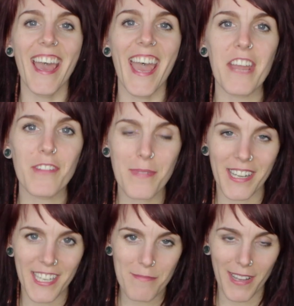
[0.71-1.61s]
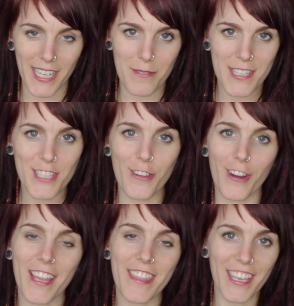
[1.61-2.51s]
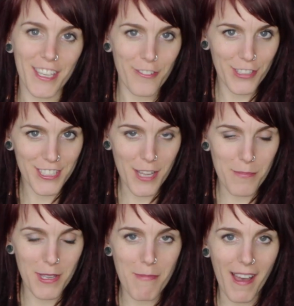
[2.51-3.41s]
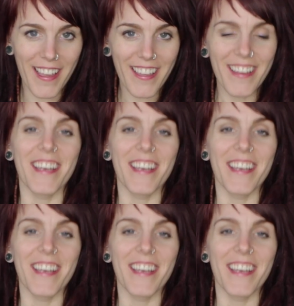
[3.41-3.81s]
Hey everybody, my name is Laura. Thank you for stopping by.